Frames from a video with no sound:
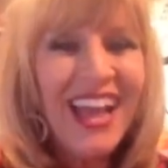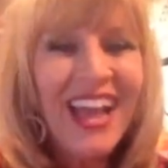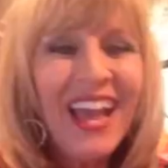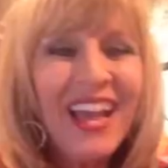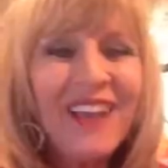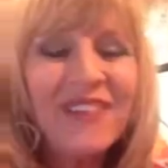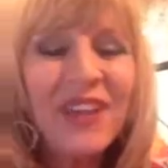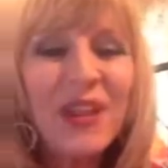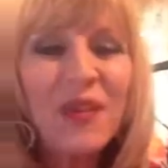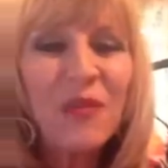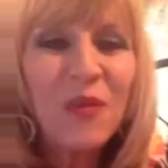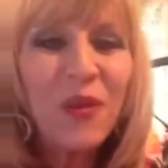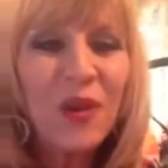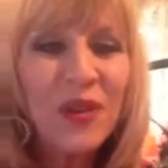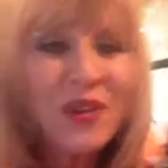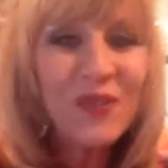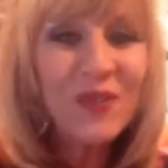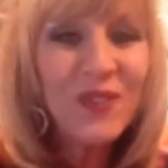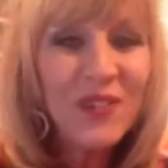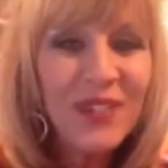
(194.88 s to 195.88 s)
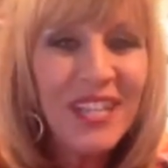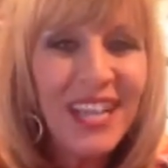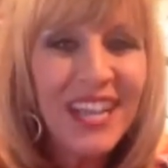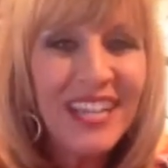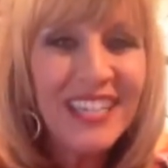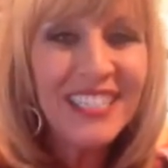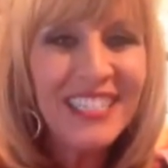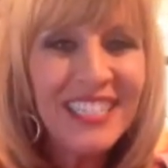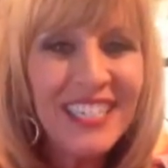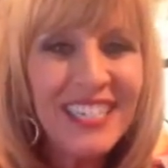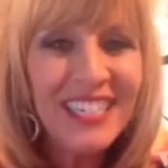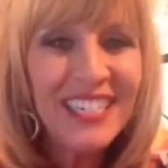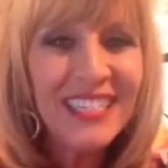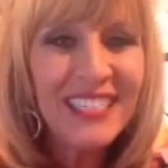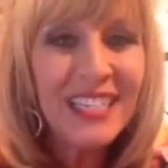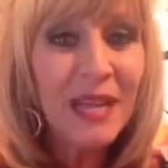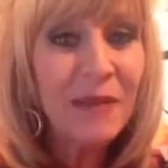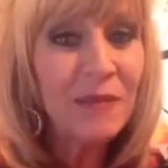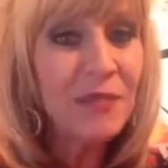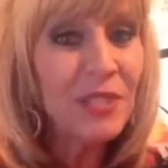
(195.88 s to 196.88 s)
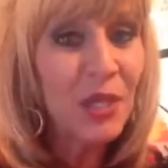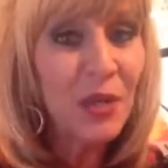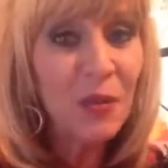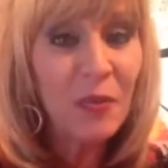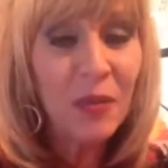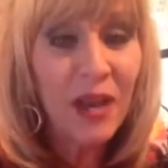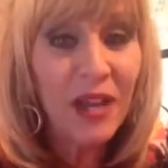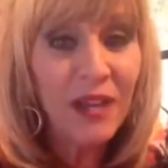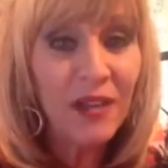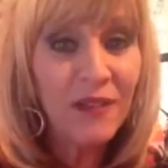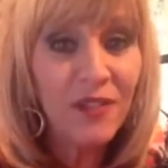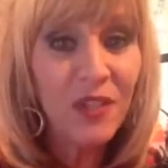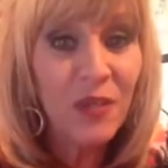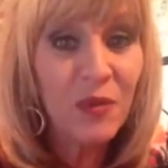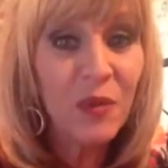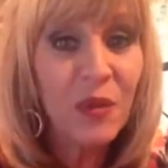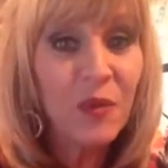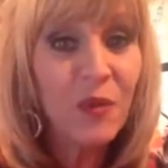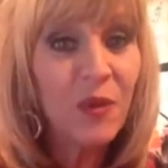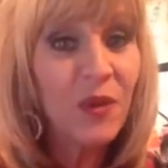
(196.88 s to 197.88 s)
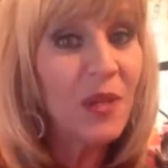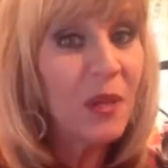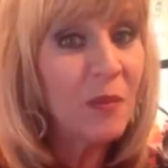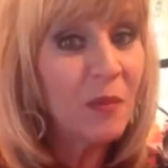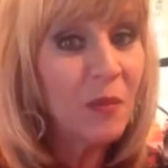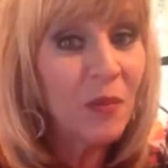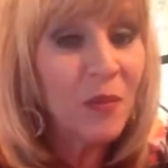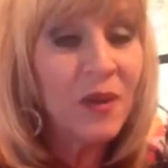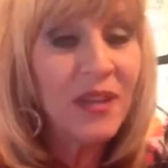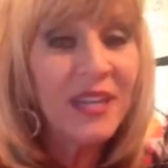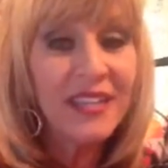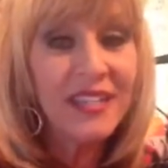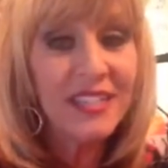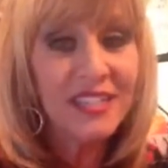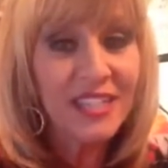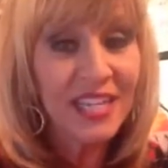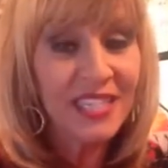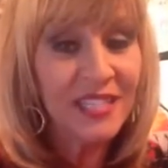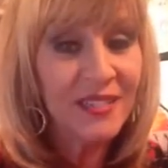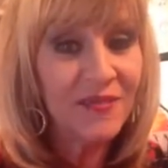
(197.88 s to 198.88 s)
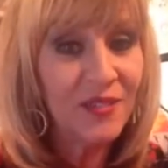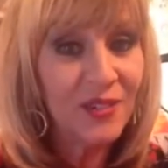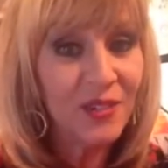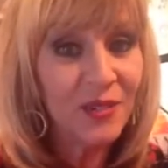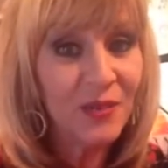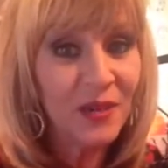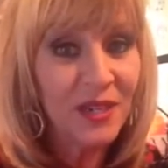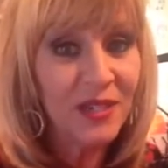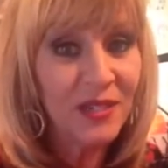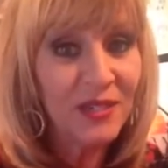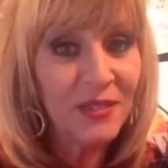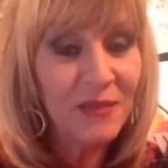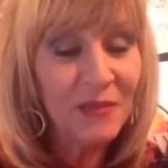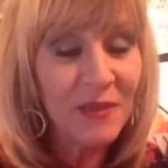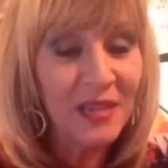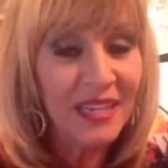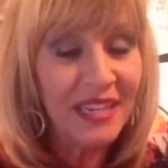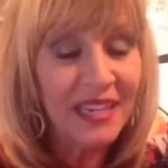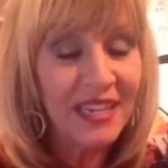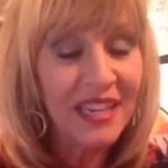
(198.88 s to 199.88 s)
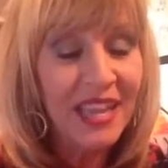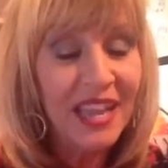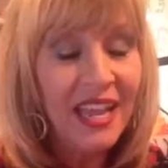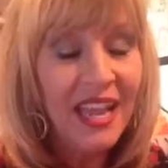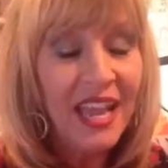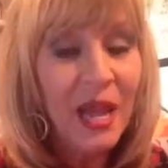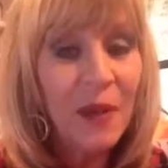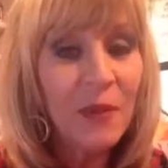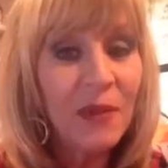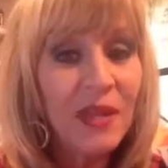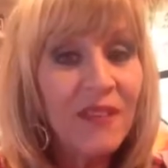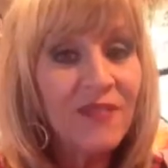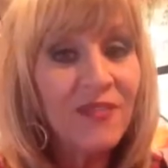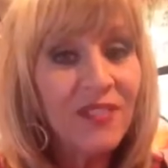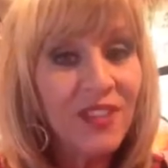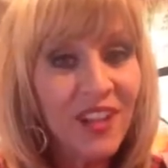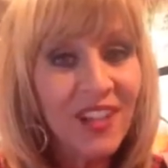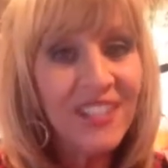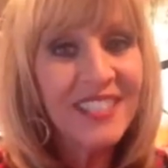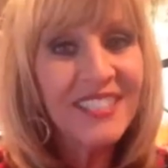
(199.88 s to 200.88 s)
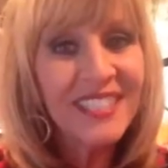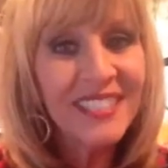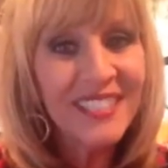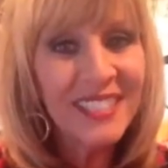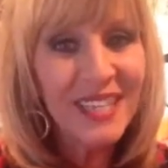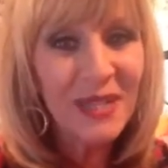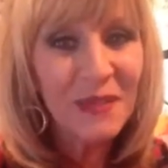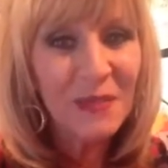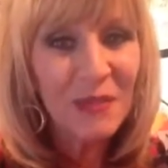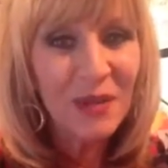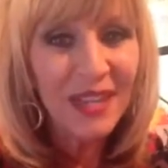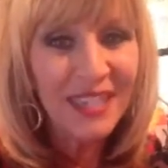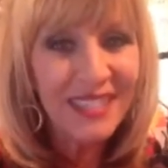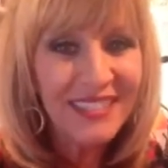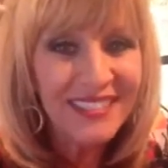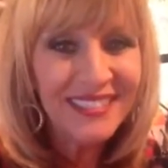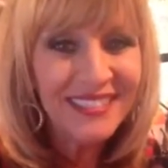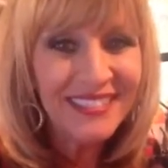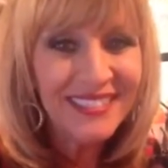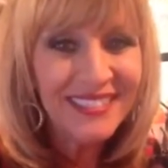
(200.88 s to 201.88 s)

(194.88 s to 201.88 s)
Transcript: Have a wonderful day, Cheetahs. I'm so proud of you. We were number one at the Jacksonville Directors Meeting, and we have lots to celebrate.